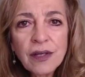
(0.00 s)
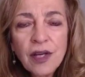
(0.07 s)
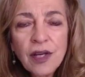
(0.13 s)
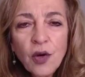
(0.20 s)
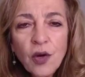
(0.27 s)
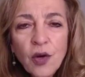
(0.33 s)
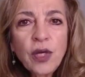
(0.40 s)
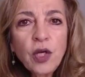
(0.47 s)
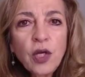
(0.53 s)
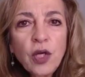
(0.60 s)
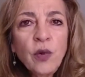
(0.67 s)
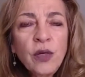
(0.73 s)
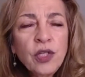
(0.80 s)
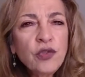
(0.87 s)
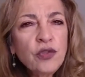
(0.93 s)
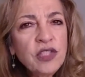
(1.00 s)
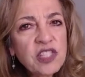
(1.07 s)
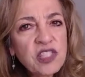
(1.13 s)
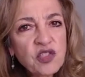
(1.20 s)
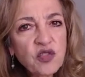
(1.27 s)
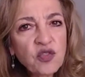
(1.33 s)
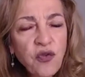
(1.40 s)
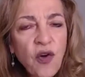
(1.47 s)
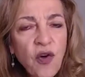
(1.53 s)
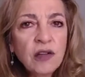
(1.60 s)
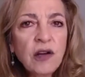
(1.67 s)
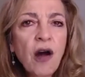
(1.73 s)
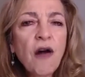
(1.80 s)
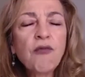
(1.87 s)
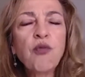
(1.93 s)
we go into this funk
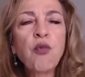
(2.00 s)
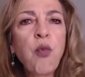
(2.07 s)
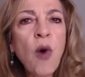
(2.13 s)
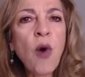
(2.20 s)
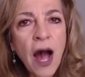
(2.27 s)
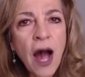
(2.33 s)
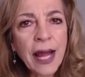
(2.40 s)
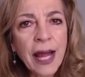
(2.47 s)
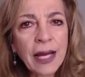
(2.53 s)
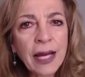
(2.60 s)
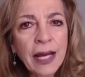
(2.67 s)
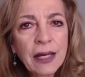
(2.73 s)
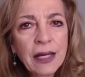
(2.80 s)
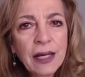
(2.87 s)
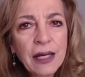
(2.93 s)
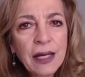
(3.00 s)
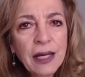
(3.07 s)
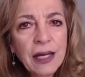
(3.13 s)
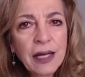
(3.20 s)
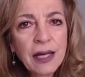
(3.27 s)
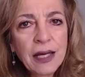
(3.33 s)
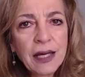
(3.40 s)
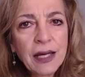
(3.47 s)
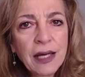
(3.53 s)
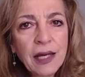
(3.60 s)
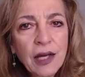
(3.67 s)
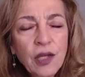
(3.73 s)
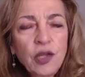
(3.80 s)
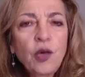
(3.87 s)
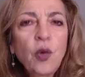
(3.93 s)
of why.
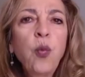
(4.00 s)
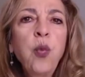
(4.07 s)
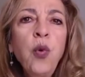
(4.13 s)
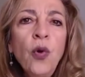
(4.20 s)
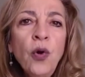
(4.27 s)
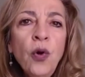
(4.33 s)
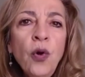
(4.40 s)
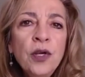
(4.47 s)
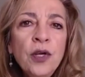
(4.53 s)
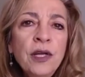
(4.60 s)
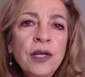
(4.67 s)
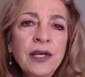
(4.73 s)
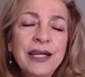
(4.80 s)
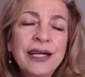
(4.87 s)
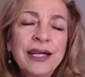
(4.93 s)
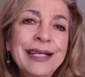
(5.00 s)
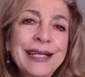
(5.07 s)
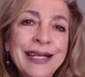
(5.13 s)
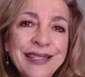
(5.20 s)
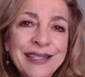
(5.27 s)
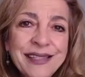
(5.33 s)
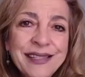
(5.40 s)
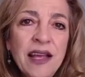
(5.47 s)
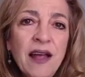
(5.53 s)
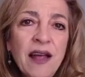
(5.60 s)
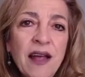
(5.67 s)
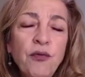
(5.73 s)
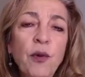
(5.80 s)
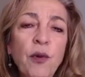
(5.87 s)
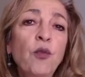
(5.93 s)
The word in itself,
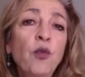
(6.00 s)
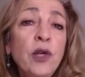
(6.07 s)
when we